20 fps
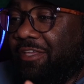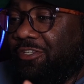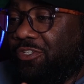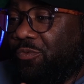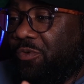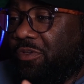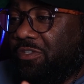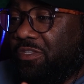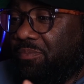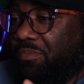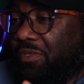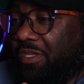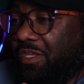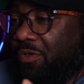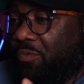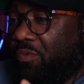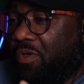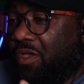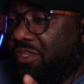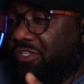Asia Wilson
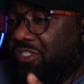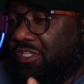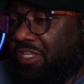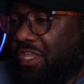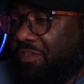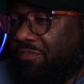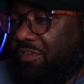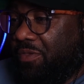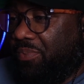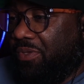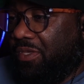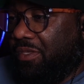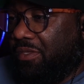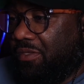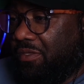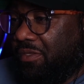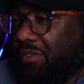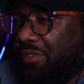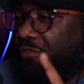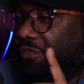being 1 because she
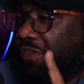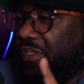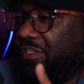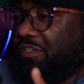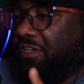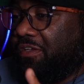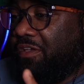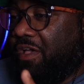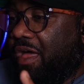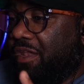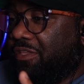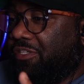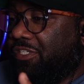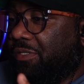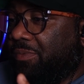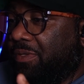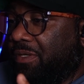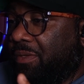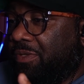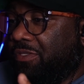MVP. Nafesia Colley
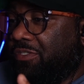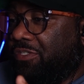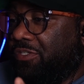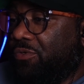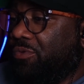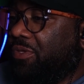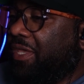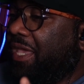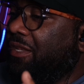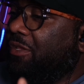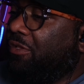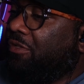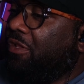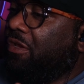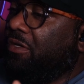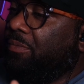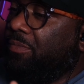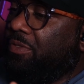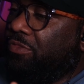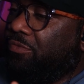should have been number 2. Caitlin
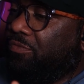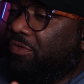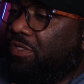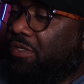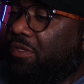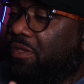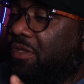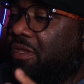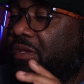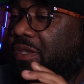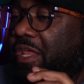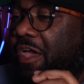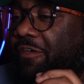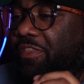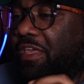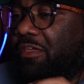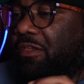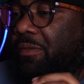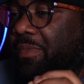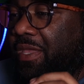Clark, number 3. Now,
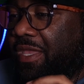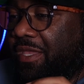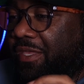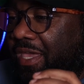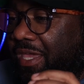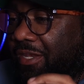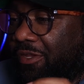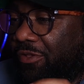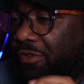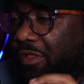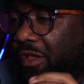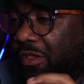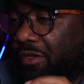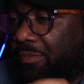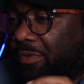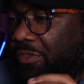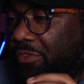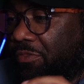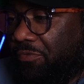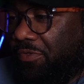if they'd have made Caitlin Clark
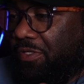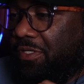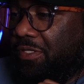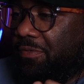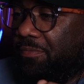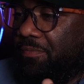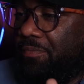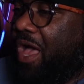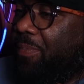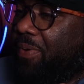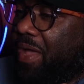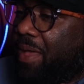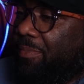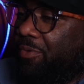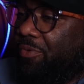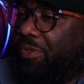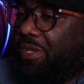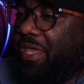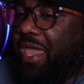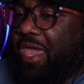number 3, y'all
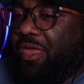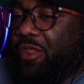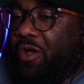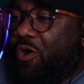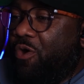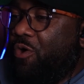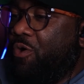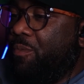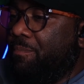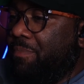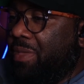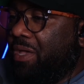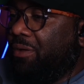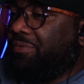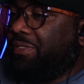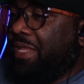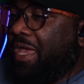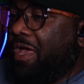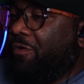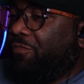probably would have had a whole
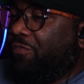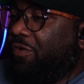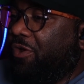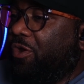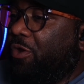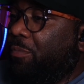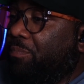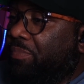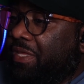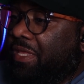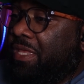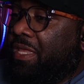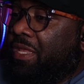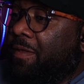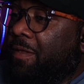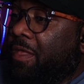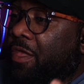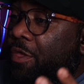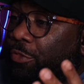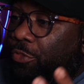meltdown for her
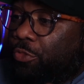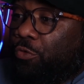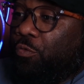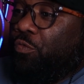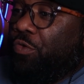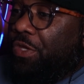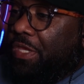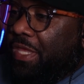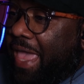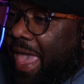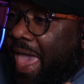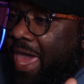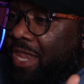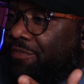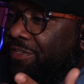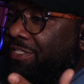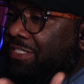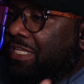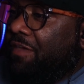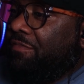being 3 out
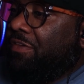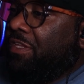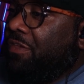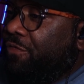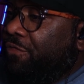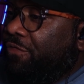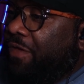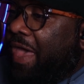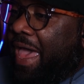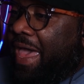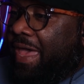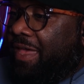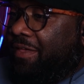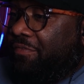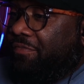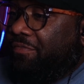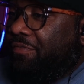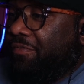of 75.